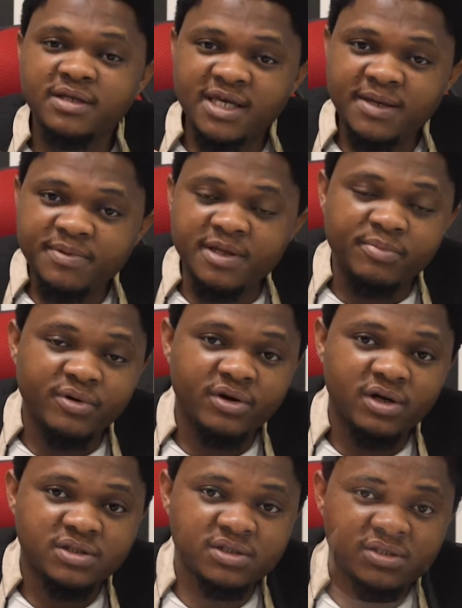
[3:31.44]
keep the
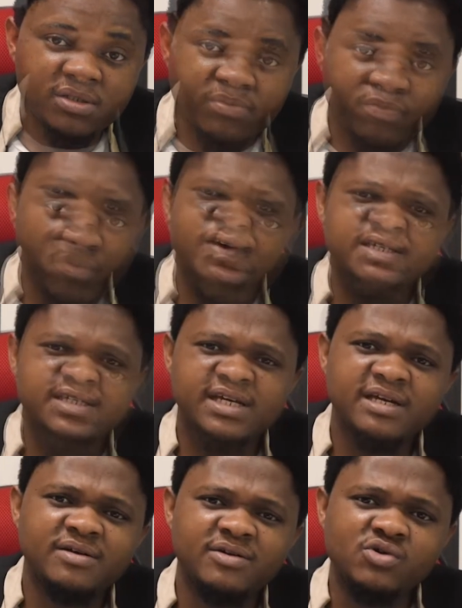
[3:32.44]
products, never
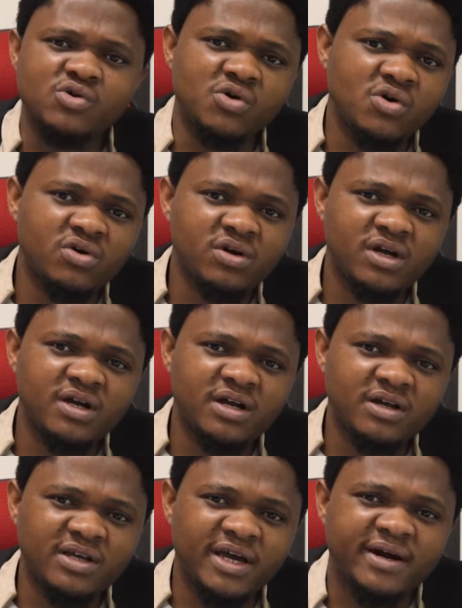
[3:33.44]
say no
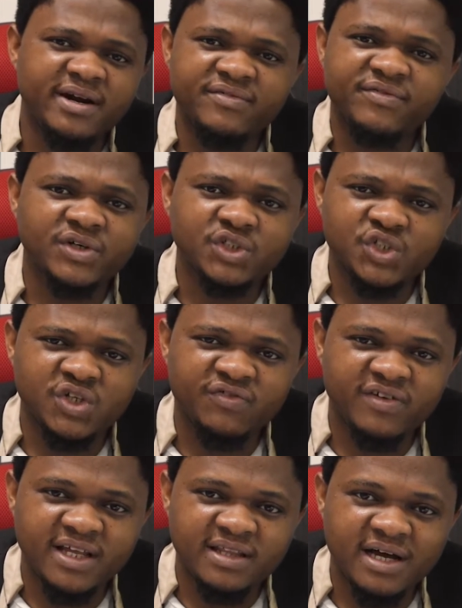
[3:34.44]
in refunds or
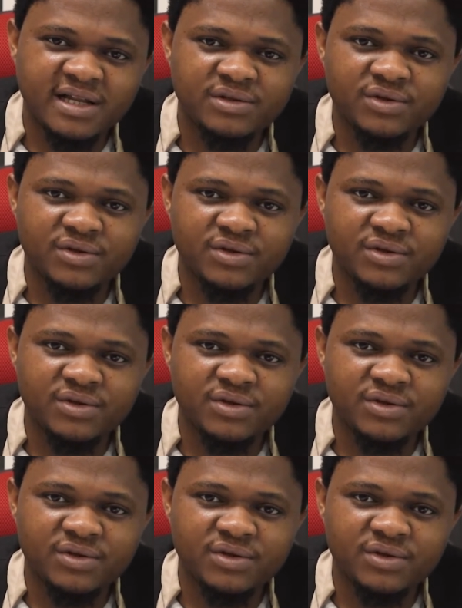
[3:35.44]
stuff like that.